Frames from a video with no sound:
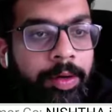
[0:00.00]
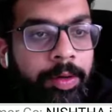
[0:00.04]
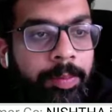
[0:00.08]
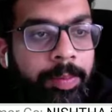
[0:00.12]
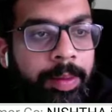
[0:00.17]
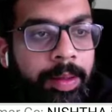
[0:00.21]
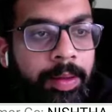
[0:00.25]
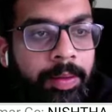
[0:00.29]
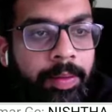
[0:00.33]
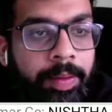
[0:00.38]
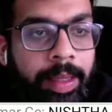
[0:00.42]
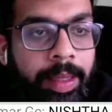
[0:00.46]
to be
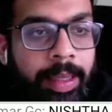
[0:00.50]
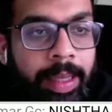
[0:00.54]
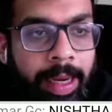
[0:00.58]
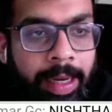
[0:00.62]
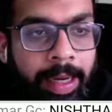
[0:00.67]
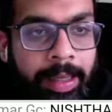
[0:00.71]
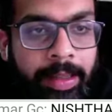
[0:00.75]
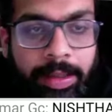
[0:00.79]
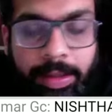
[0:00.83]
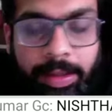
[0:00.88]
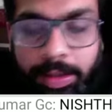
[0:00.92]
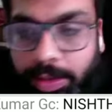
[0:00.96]
looking
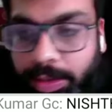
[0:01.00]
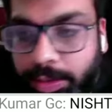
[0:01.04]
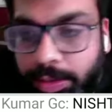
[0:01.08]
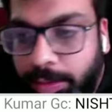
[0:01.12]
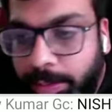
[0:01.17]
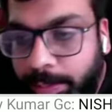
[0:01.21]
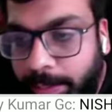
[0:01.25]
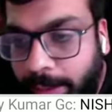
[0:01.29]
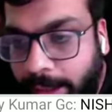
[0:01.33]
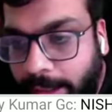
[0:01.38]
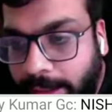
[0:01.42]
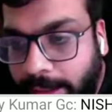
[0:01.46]
at two
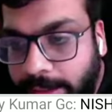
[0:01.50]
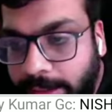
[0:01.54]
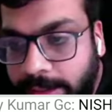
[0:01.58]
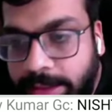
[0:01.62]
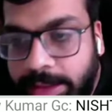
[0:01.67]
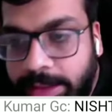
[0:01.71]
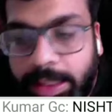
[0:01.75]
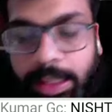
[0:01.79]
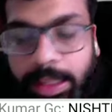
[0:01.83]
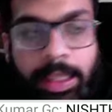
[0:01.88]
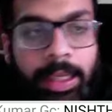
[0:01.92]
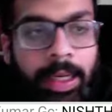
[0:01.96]
parts:
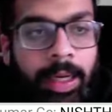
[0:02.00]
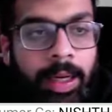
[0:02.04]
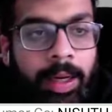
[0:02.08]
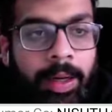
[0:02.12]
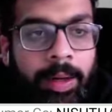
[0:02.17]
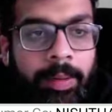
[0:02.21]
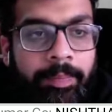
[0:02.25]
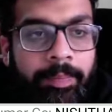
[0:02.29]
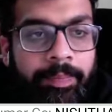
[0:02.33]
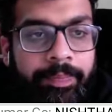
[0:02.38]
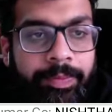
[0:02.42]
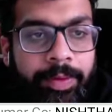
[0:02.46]

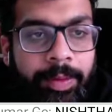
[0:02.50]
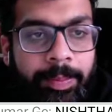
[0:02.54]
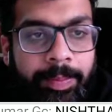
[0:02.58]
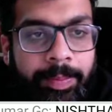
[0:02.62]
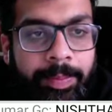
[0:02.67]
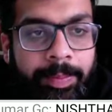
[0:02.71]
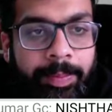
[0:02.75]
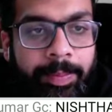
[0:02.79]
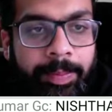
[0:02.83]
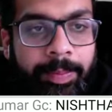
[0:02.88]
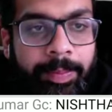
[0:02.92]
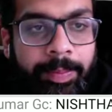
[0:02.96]
the
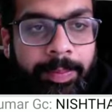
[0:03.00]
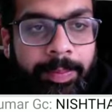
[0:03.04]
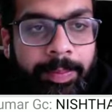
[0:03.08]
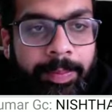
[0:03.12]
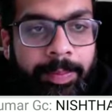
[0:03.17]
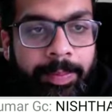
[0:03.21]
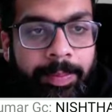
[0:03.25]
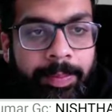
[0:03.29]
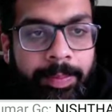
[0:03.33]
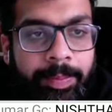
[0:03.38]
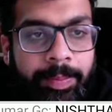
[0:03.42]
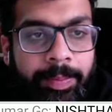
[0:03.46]
Prime
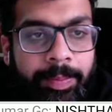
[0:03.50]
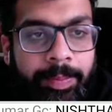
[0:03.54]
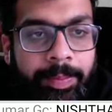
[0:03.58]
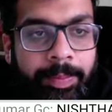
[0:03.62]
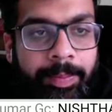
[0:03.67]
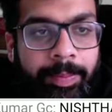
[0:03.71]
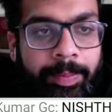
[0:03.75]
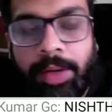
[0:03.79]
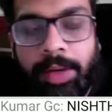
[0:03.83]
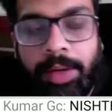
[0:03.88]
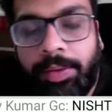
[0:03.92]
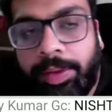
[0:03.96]
Minister's Jan
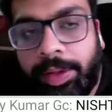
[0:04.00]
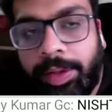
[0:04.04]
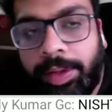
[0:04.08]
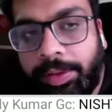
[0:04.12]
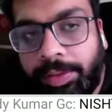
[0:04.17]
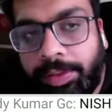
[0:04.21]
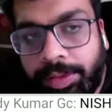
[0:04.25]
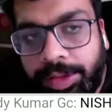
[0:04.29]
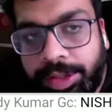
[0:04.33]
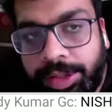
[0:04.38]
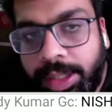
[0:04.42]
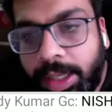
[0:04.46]
Arogya
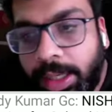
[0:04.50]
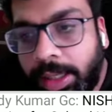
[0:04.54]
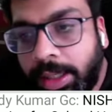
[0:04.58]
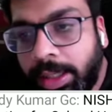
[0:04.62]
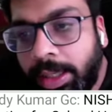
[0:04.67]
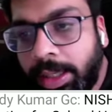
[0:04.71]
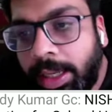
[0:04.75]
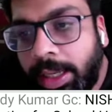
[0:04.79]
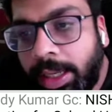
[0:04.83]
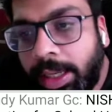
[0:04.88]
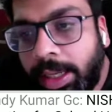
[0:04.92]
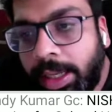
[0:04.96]
Yojana
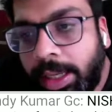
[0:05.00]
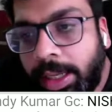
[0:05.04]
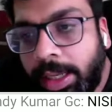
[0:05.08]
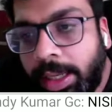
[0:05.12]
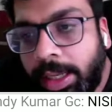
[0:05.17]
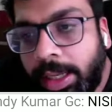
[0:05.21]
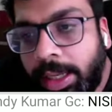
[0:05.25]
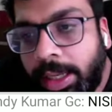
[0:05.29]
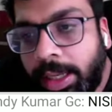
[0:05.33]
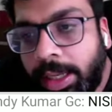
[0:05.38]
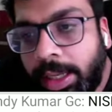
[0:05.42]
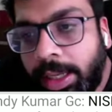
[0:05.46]

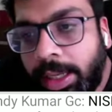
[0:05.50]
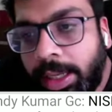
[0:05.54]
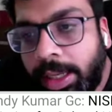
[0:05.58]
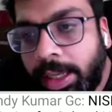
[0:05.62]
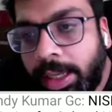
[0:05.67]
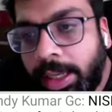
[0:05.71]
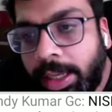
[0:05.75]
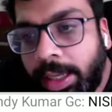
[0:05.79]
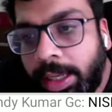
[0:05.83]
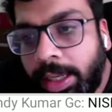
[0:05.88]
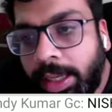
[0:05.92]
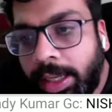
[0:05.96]
and
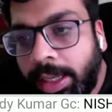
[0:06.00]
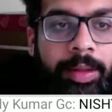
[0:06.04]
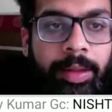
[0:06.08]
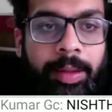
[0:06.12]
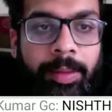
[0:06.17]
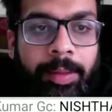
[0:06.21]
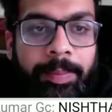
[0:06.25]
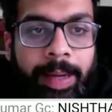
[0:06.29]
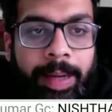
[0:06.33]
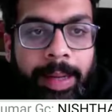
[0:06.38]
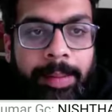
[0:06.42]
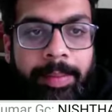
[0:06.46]
the
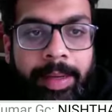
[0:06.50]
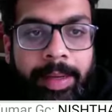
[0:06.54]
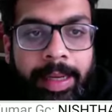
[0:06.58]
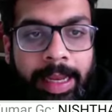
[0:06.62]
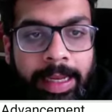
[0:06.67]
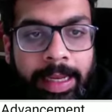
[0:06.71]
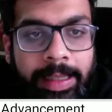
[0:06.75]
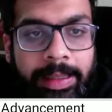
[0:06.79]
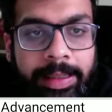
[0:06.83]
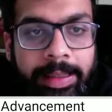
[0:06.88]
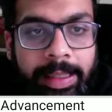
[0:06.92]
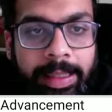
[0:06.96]
primary
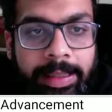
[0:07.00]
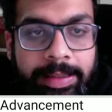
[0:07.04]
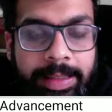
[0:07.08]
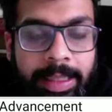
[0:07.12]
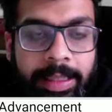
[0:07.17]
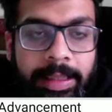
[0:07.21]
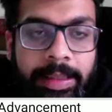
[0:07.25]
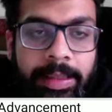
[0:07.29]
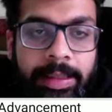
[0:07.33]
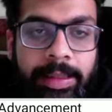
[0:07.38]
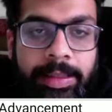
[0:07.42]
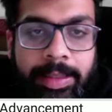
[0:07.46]
healthcare
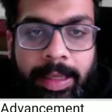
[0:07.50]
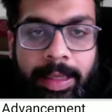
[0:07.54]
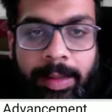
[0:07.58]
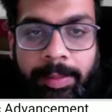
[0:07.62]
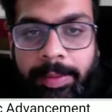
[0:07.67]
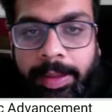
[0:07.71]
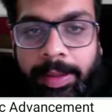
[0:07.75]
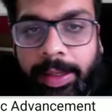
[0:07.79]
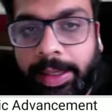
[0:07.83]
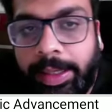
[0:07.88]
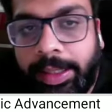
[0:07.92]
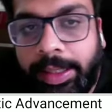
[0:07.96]
centers
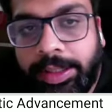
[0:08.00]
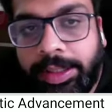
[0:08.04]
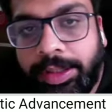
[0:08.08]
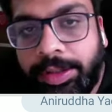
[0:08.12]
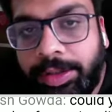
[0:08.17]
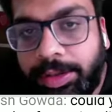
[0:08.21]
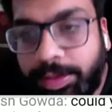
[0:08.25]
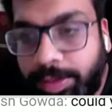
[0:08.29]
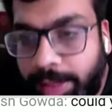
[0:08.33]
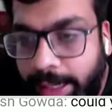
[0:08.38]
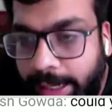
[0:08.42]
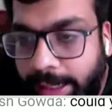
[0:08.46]
upgradation
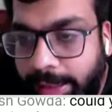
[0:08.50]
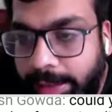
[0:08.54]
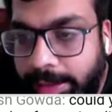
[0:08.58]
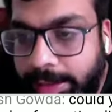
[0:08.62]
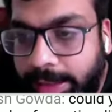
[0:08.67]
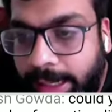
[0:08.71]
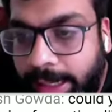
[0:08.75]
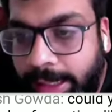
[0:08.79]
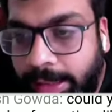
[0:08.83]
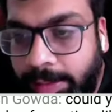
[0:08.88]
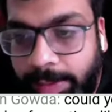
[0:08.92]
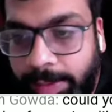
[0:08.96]
to health
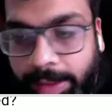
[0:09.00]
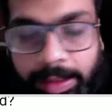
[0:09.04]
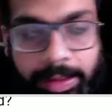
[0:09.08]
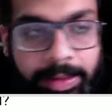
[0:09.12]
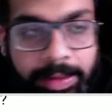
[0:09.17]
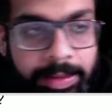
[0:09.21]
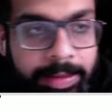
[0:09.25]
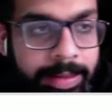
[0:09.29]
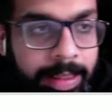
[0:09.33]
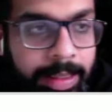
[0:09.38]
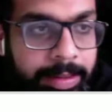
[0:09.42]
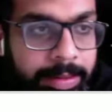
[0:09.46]
and wellness
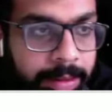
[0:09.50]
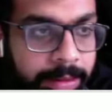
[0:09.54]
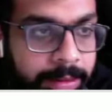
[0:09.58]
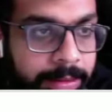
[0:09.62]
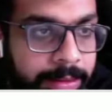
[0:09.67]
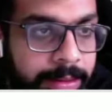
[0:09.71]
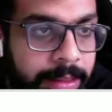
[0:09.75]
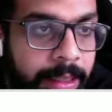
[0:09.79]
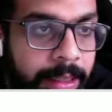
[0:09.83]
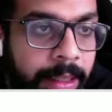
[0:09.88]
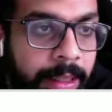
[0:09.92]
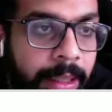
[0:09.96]

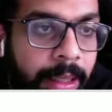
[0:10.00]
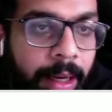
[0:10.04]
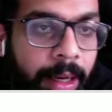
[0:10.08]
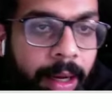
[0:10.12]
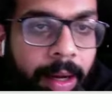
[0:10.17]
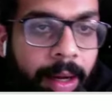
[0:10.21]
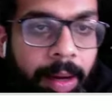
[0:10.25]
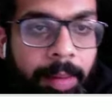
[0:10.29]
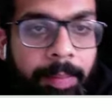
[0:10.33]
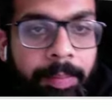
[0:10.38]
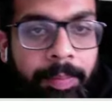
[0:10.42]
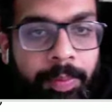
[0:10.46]
centers.
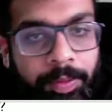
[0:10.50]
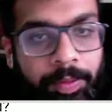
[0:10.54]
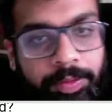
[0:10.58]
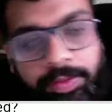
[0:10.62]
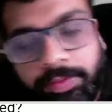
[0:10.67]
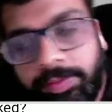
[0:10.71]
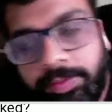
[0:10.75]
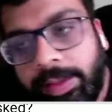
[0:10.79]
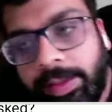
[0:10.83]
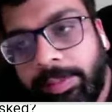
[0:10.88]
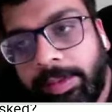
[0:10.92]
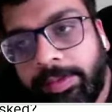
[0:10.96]
Both
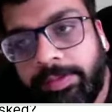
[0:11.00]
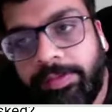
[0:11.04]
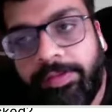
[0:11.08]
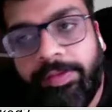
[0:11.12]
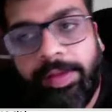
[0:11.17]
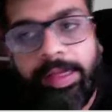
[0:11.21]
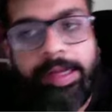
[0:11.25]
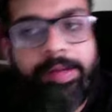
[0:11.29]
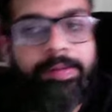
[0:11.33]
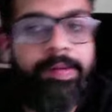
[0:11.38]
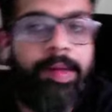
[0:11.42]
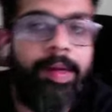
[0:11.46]
of them are
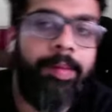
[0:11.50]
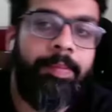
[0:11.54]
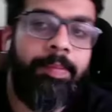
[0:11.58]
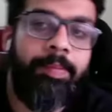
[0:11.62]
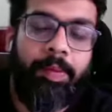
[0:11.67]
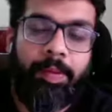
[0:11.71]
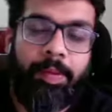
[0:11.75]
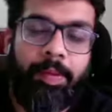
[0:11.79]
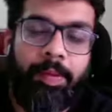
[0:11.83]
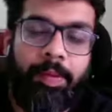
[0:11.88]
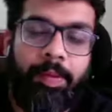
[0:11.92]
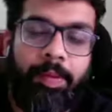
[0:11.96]
very, very
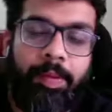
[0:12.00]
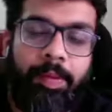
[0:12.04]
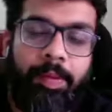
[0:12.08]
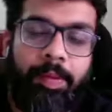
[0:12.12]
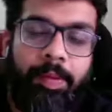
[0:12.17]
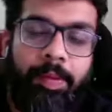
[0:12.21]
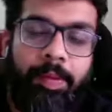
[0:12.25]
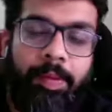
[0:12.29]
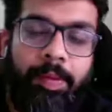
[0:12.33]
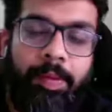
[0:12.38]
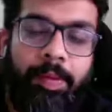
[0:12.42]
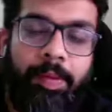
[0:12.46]
important, are
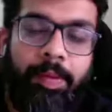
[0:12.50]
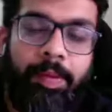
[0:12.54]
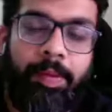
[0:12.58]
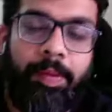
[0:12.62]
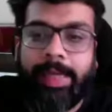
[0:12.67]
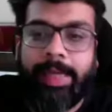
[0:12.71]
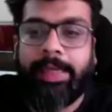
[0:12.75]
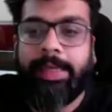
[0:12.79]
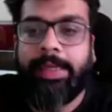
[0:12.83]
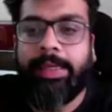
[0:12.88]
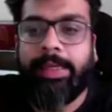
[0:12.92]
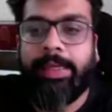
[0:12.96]
very
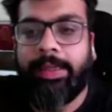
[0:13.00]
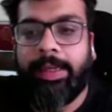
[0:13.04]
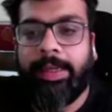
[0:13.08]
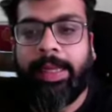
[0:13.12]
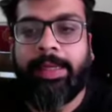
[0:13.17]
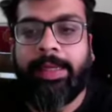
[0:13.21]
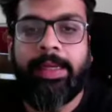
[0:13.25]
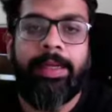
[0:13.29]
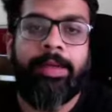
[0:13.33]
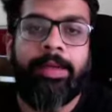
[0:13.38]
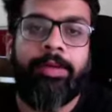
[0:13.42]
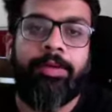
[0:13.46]
highly
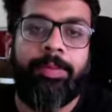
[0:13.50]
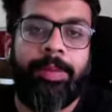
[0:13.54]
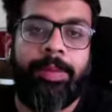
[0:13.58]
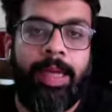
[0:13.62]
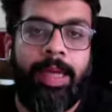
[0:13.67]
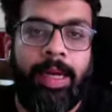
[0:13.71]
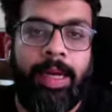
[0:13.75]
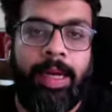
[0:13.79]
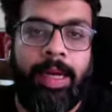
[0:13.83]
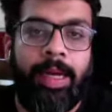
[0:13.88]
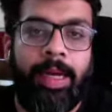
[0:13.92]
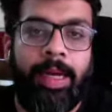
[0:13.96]
likely to be
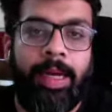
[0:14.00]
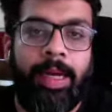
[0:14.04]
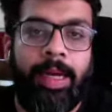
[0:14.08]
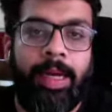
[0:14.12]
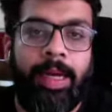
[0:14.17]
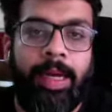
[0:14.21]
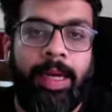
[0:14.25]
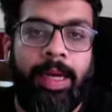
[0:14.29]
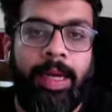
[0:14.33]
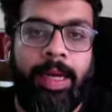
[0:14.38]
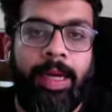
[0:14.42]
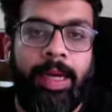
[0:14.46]
asked
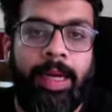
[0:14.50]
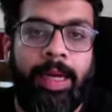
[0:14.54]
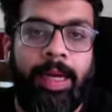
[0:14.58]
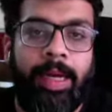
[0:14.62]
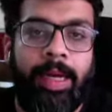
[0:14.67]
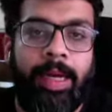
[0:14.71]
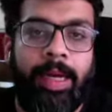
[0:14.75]
in the pre.